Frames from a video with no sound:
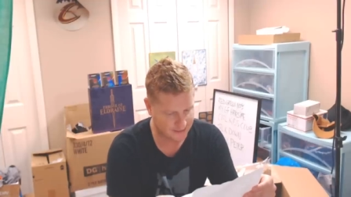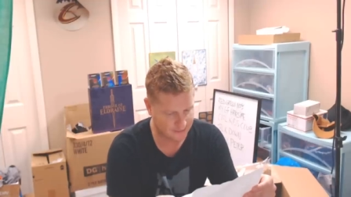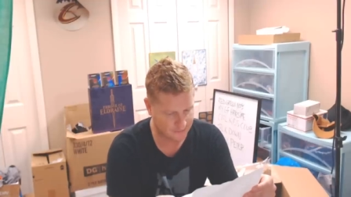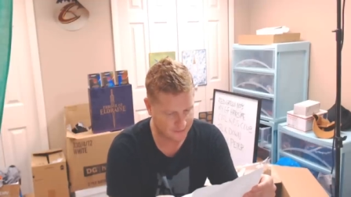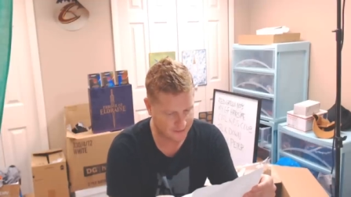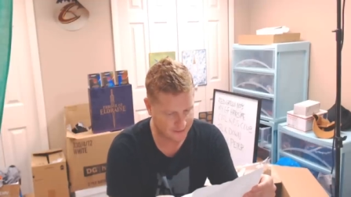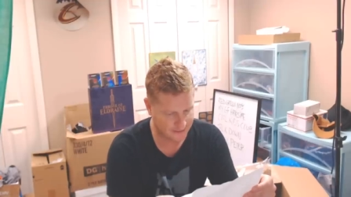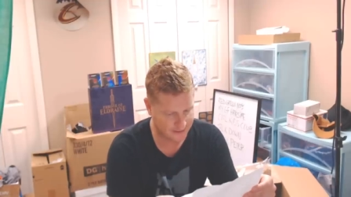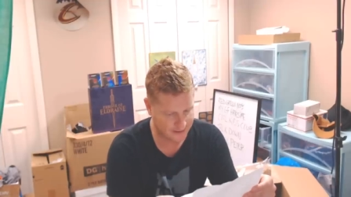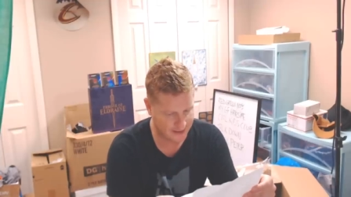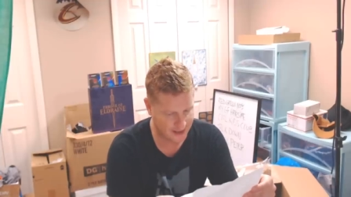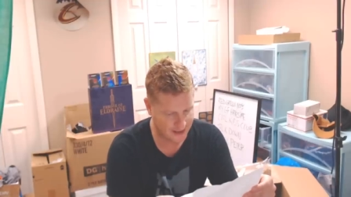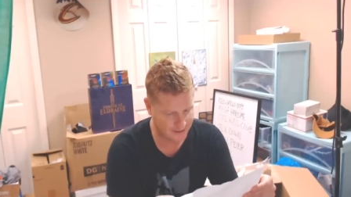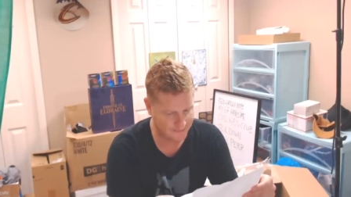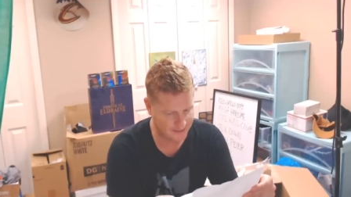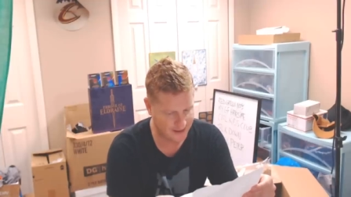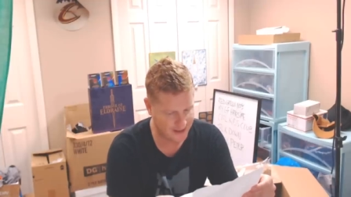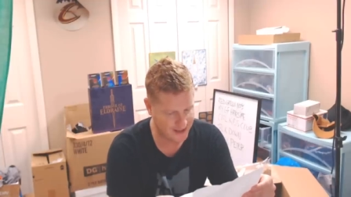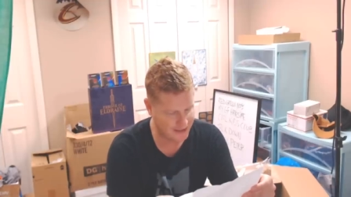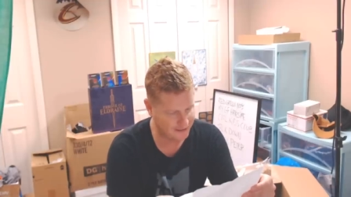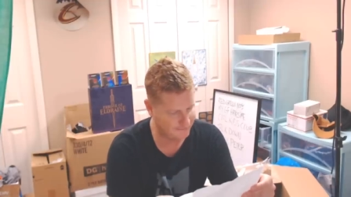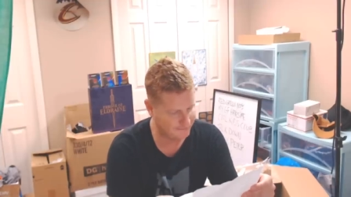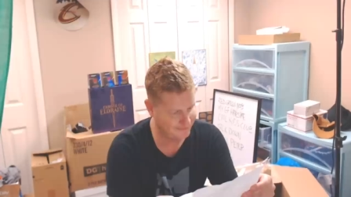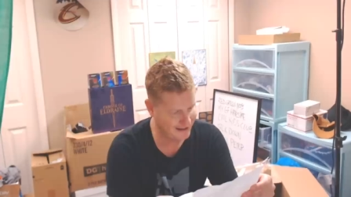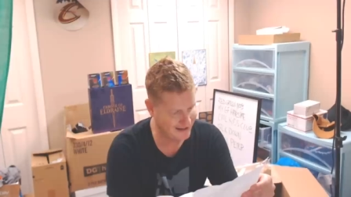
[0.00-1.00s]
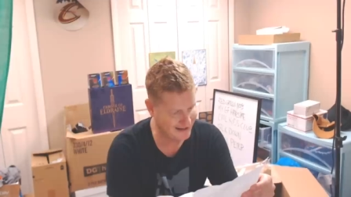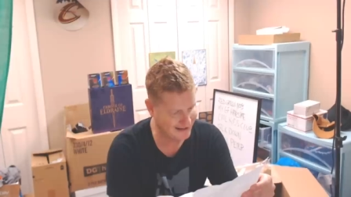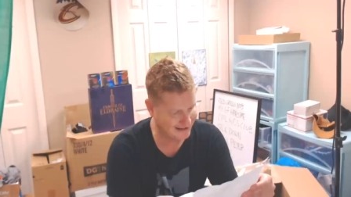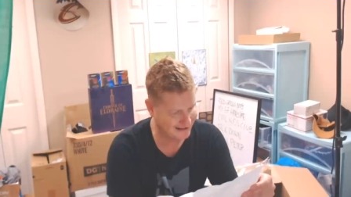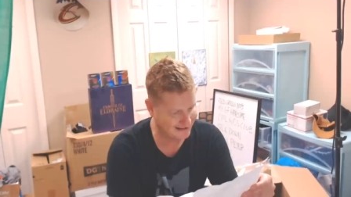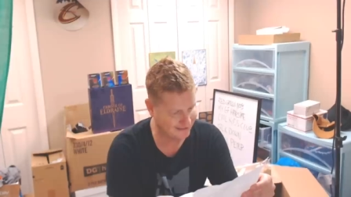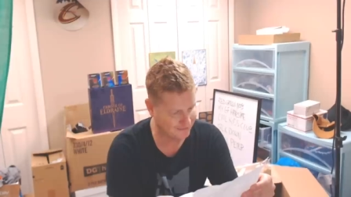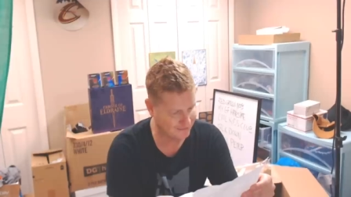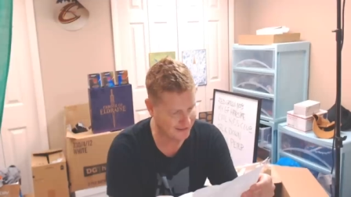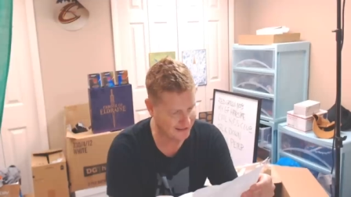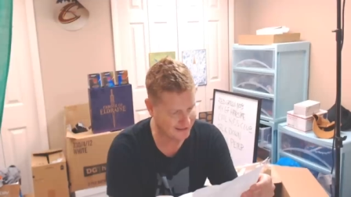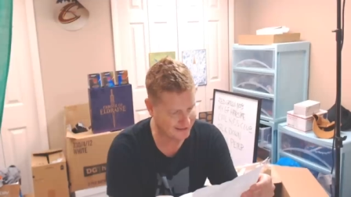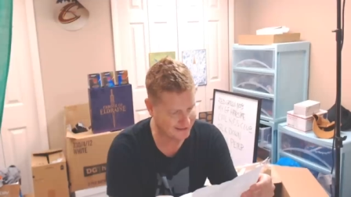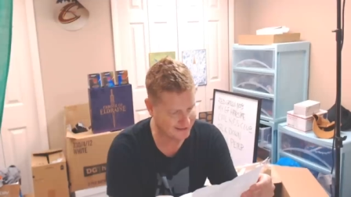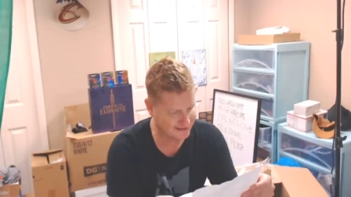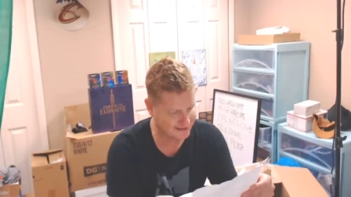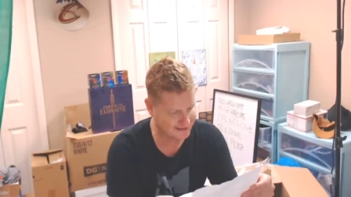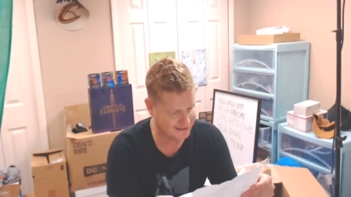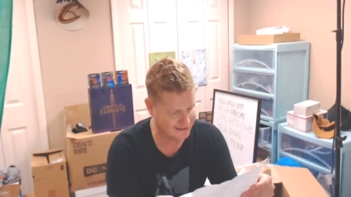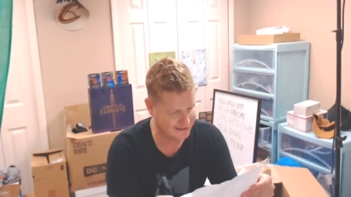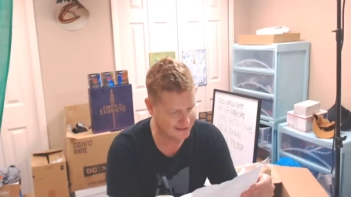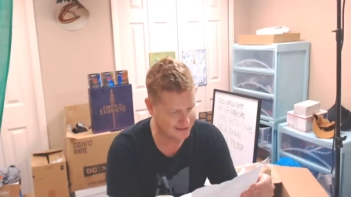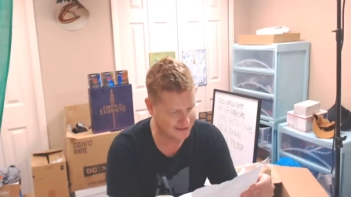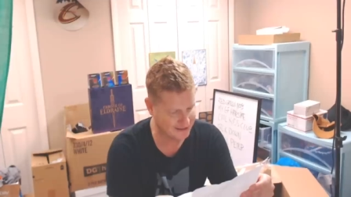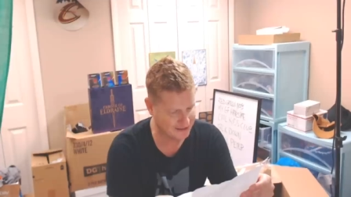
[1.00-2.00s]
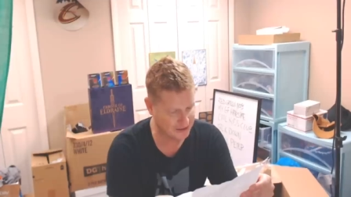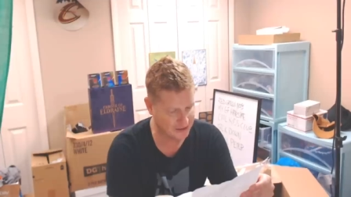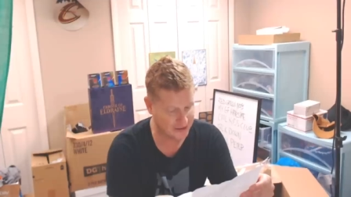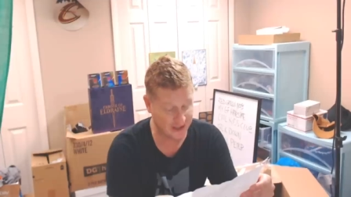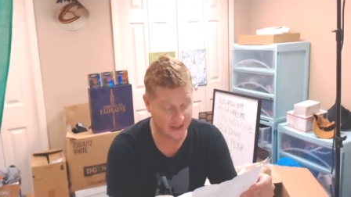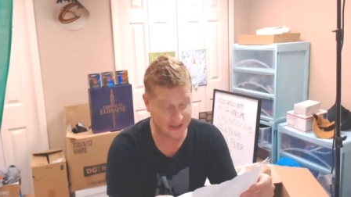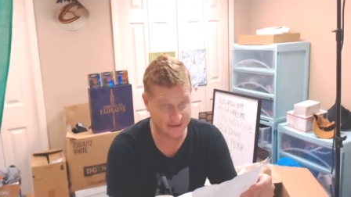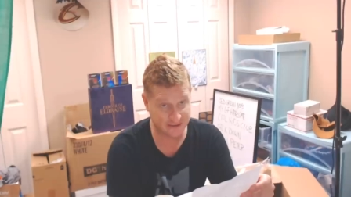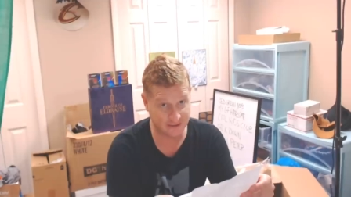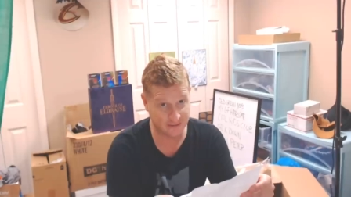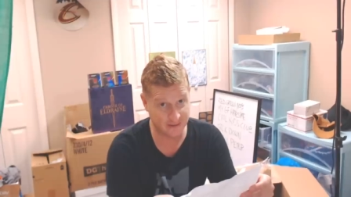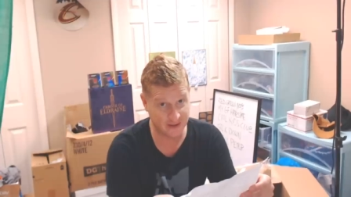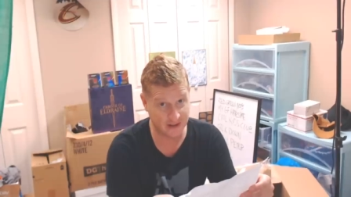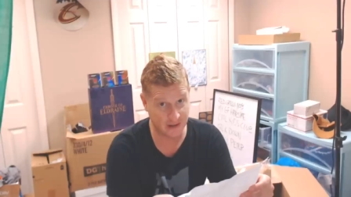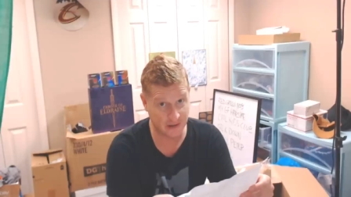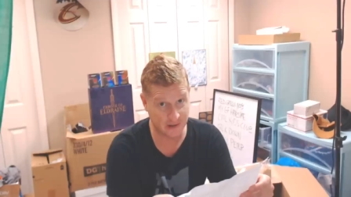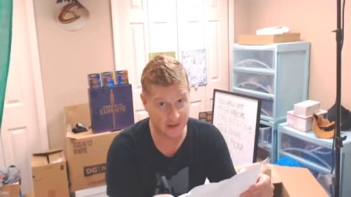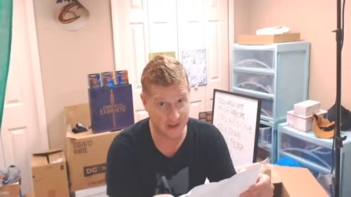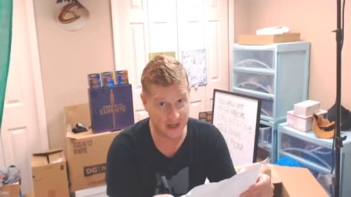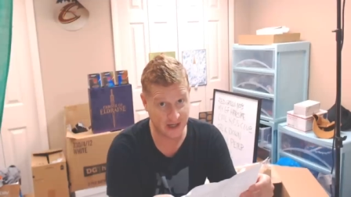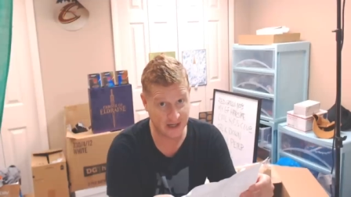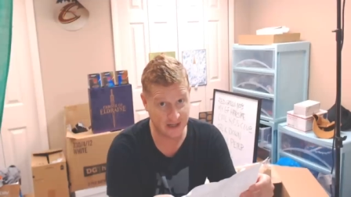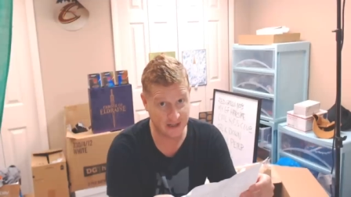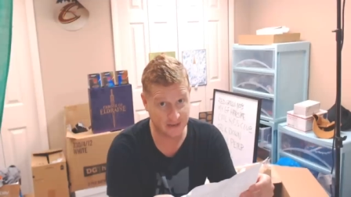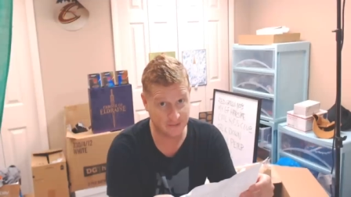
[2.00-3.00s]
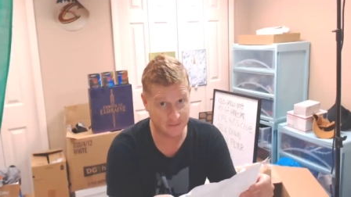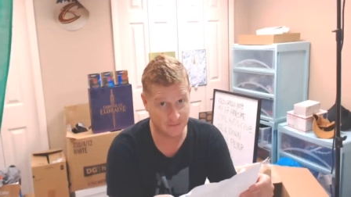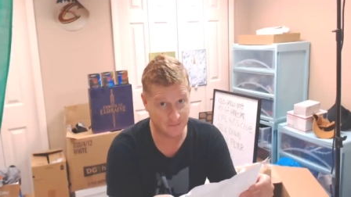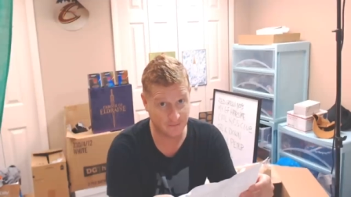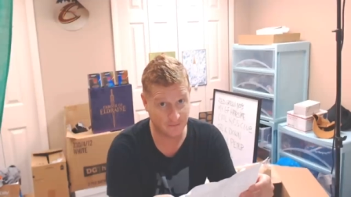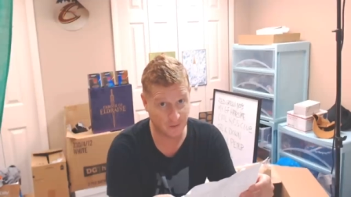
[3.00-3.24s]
with them and make the right decision. You're going to be entertained.